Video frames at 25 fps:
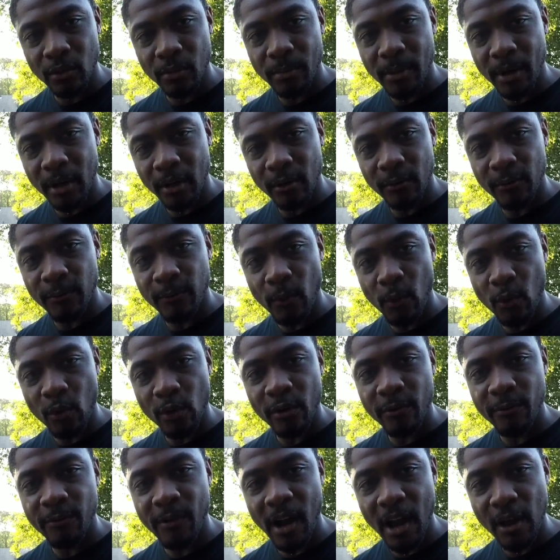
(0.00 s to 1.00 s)
about a 4
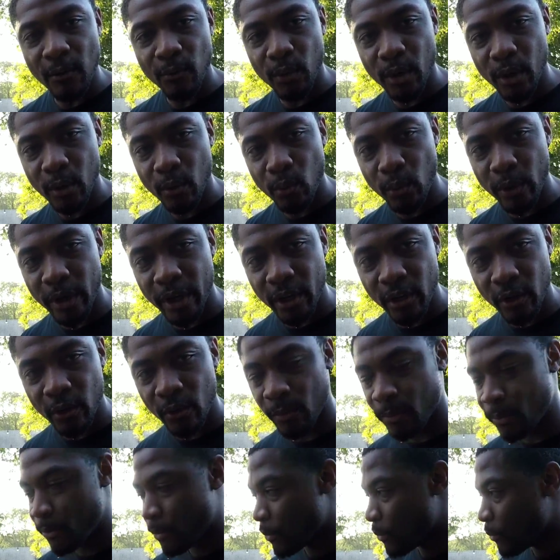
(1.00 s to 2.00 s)
to 5 week window
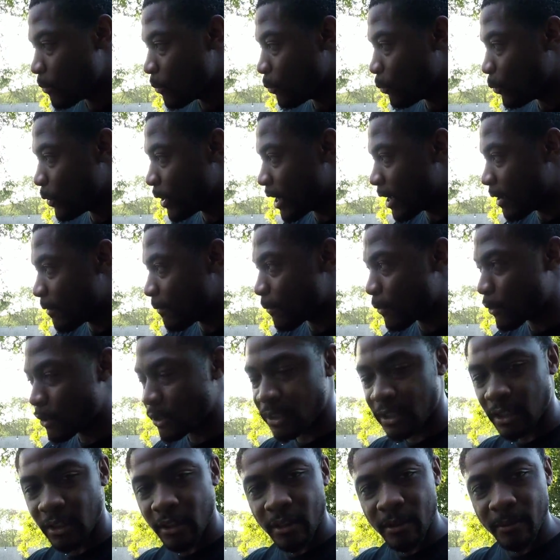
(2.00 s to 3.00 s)
when I
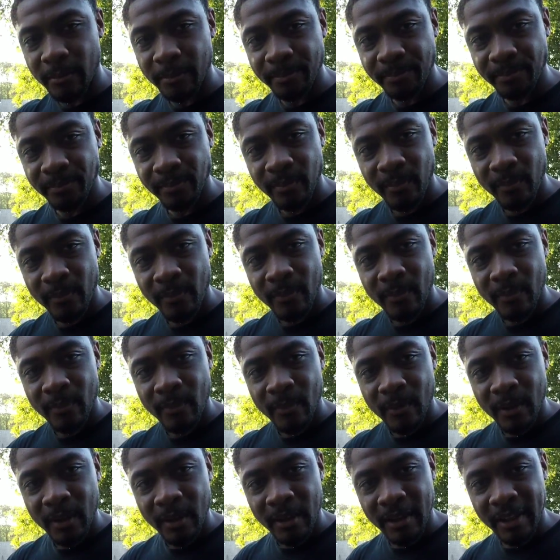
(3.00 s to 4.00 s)
first
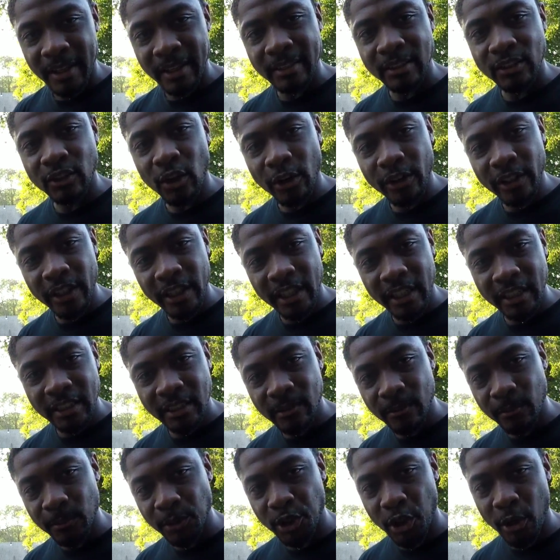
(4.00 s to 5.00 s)
start to get
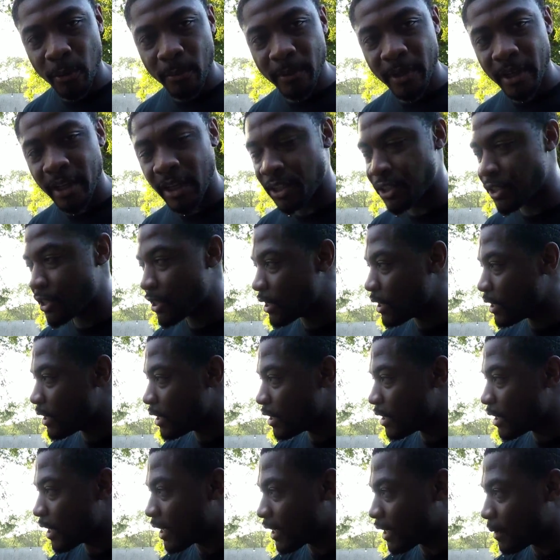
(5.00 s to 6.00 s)
some germination, and
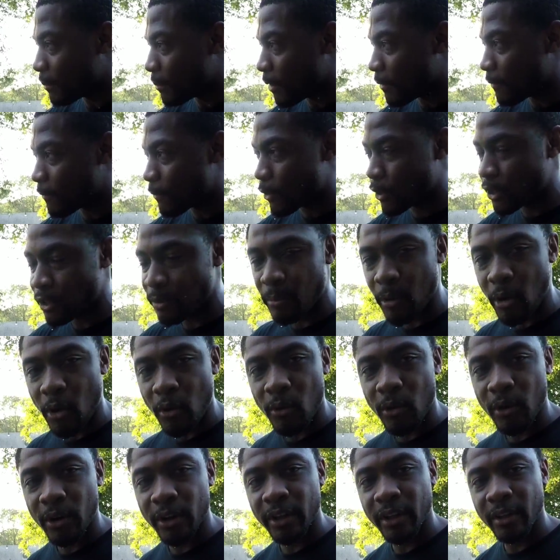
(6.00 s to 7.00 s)
then I get my first
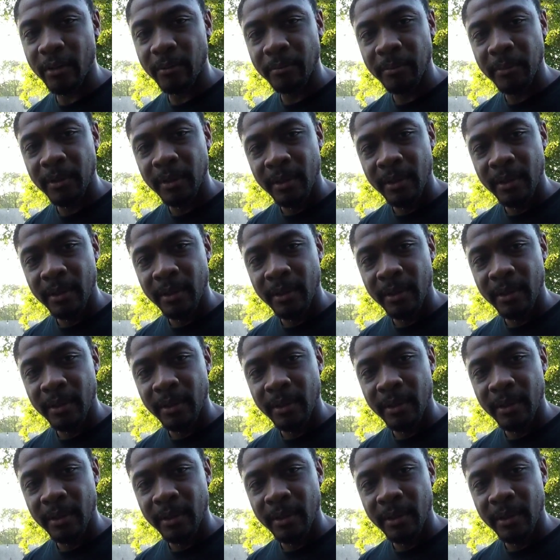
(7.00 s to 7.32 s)
mow on it.